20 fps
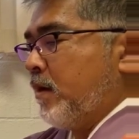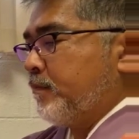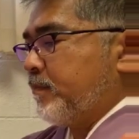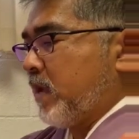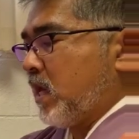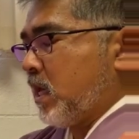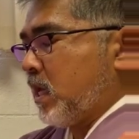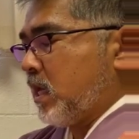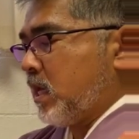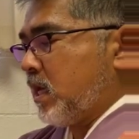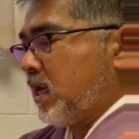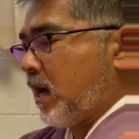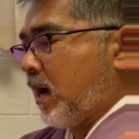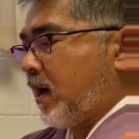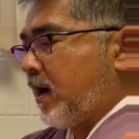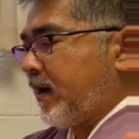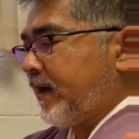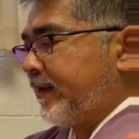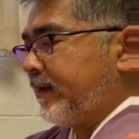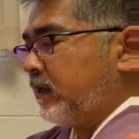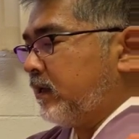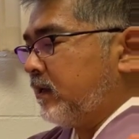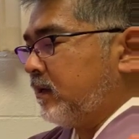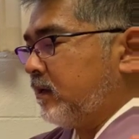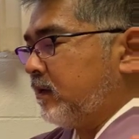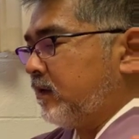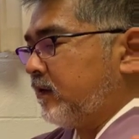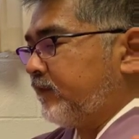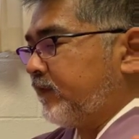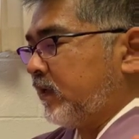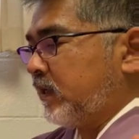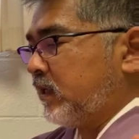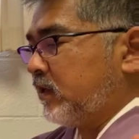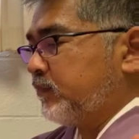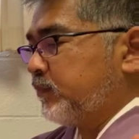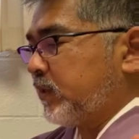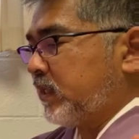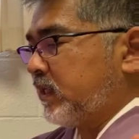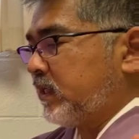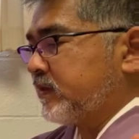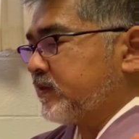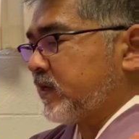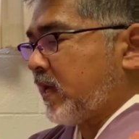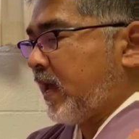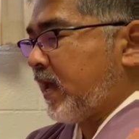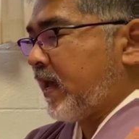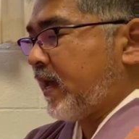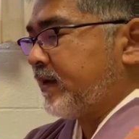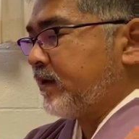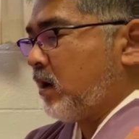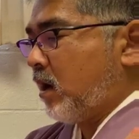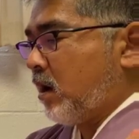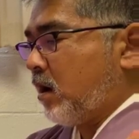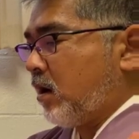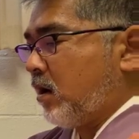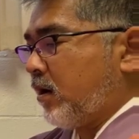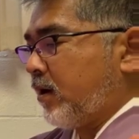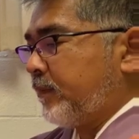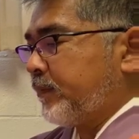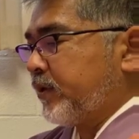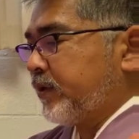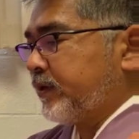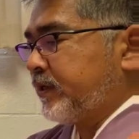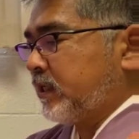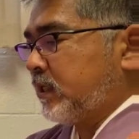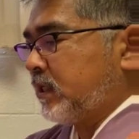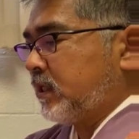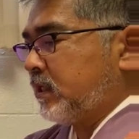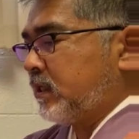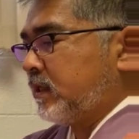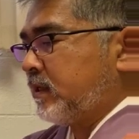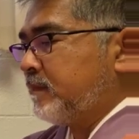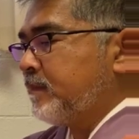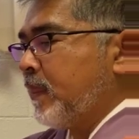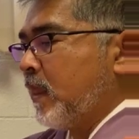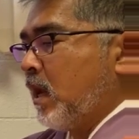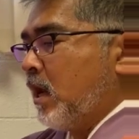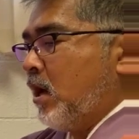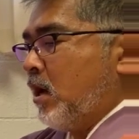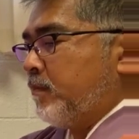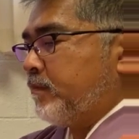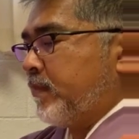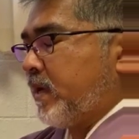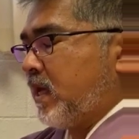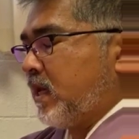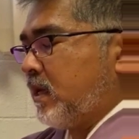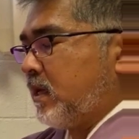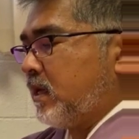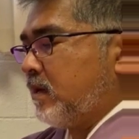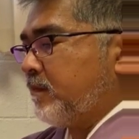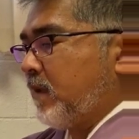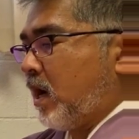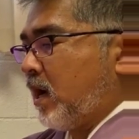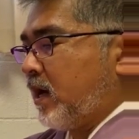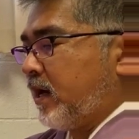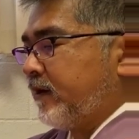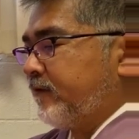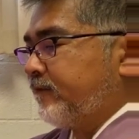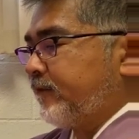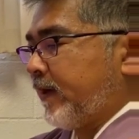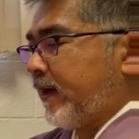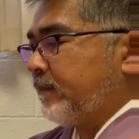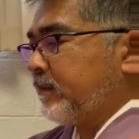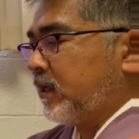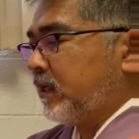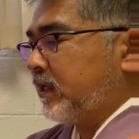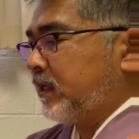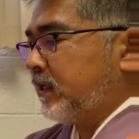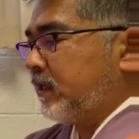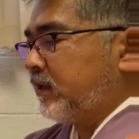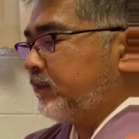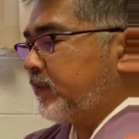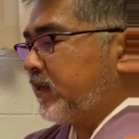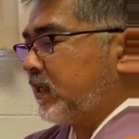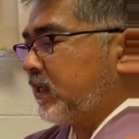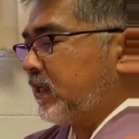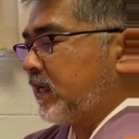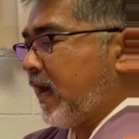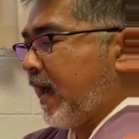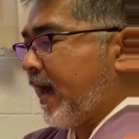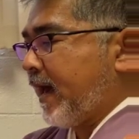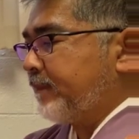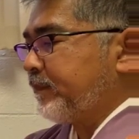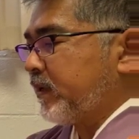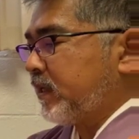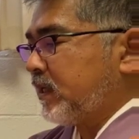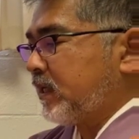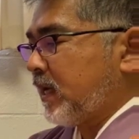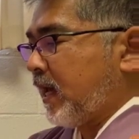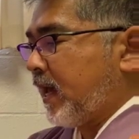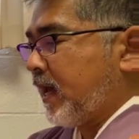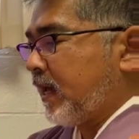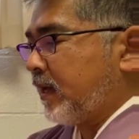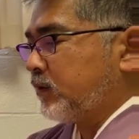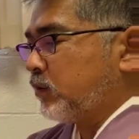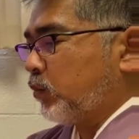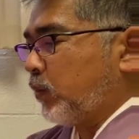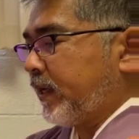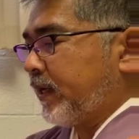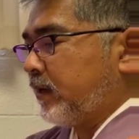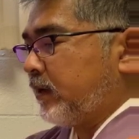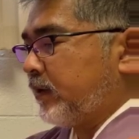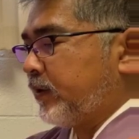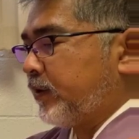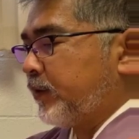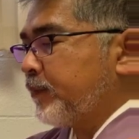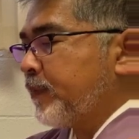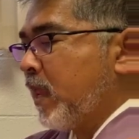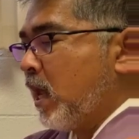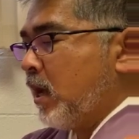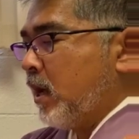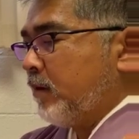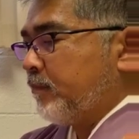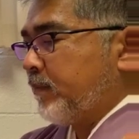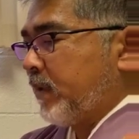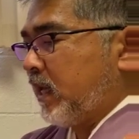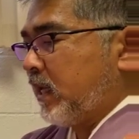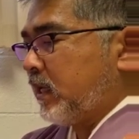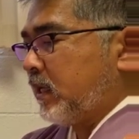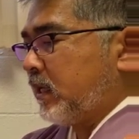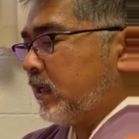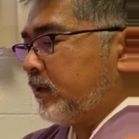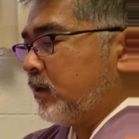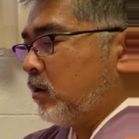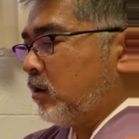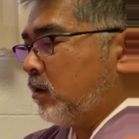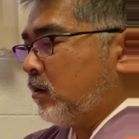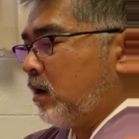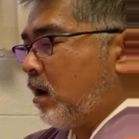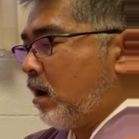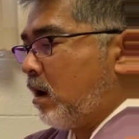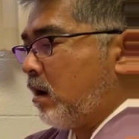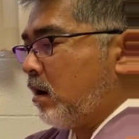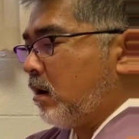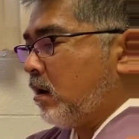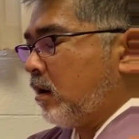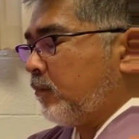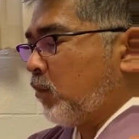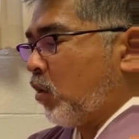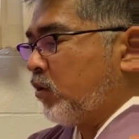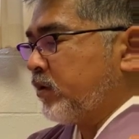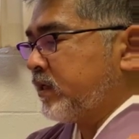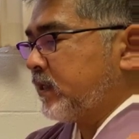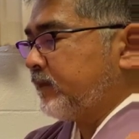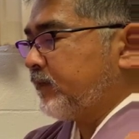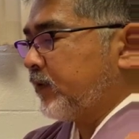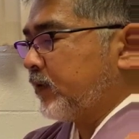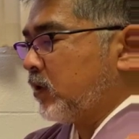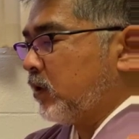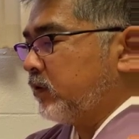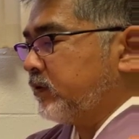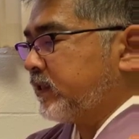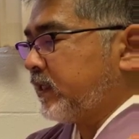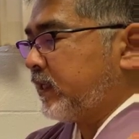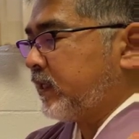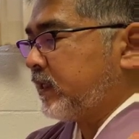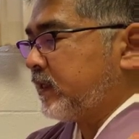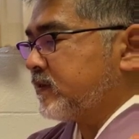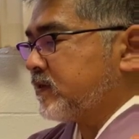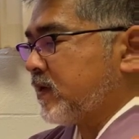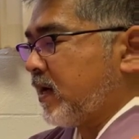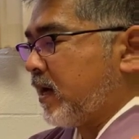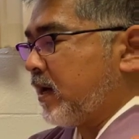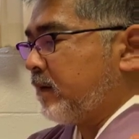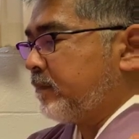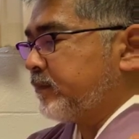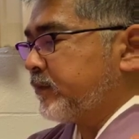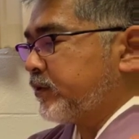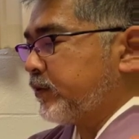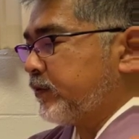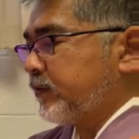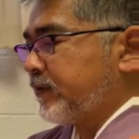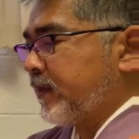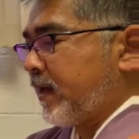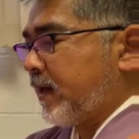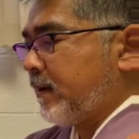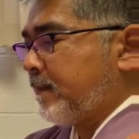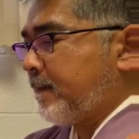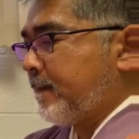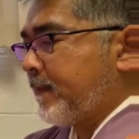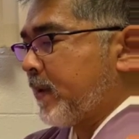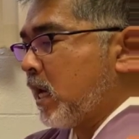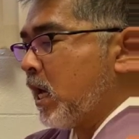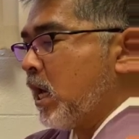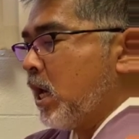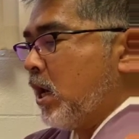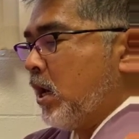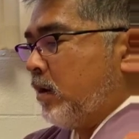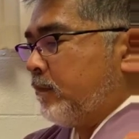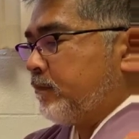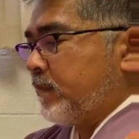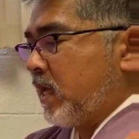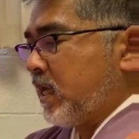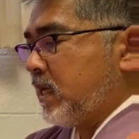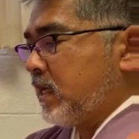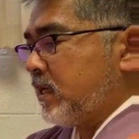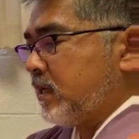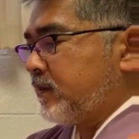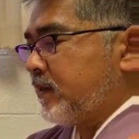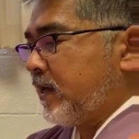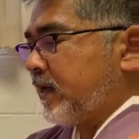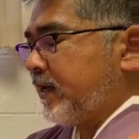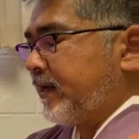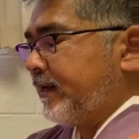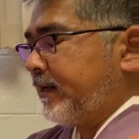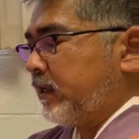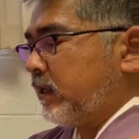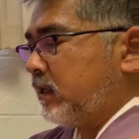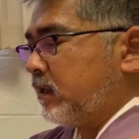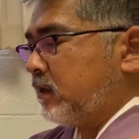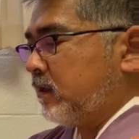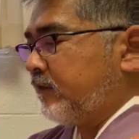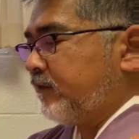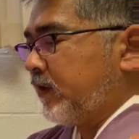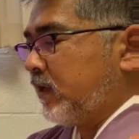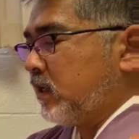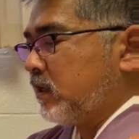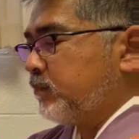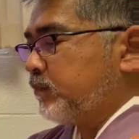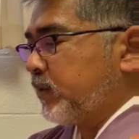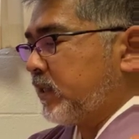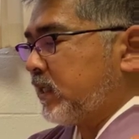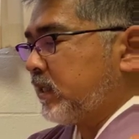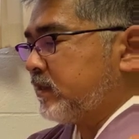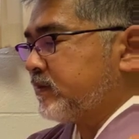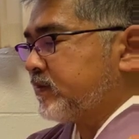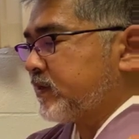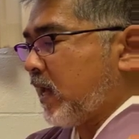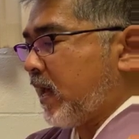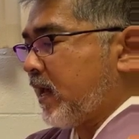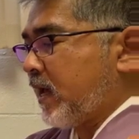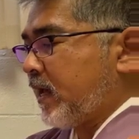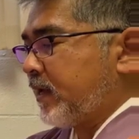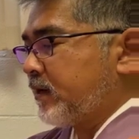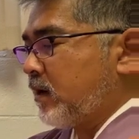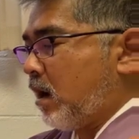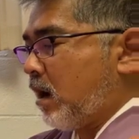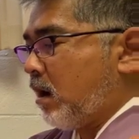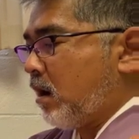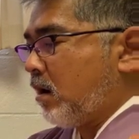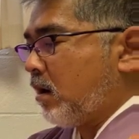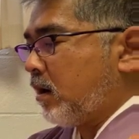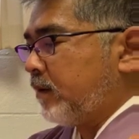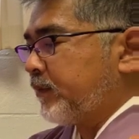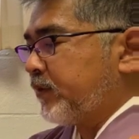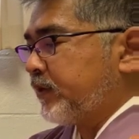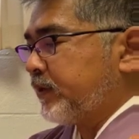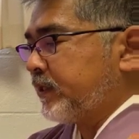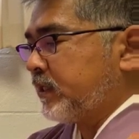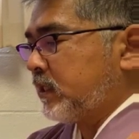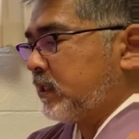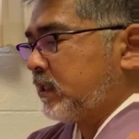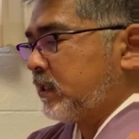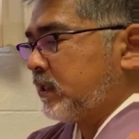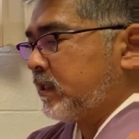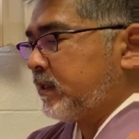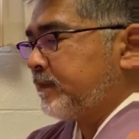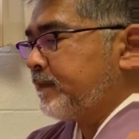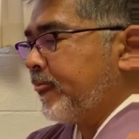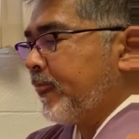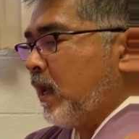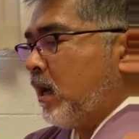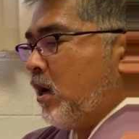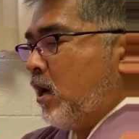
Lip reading: May I live in peace and harmony. May my family be happy and well. May no harm or difficulties come to them. May they live in peace and harmony.